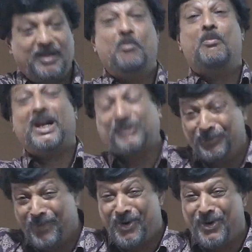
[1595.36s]

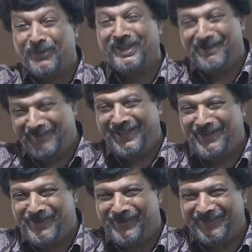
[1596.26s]
Much more than we
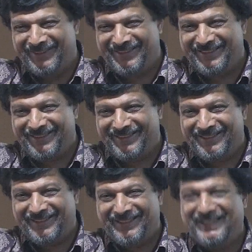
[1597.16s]
do.
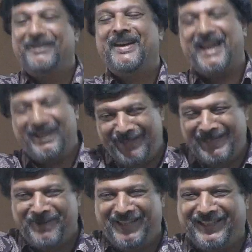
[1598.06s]
They were
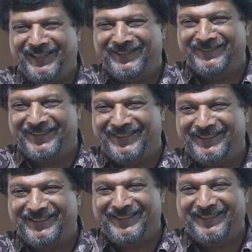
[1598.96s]
heavily
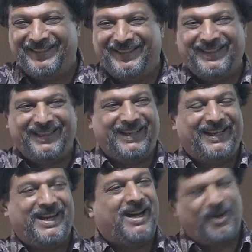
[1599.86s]
multilingual.
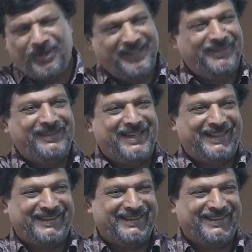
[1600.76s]
How did they do that?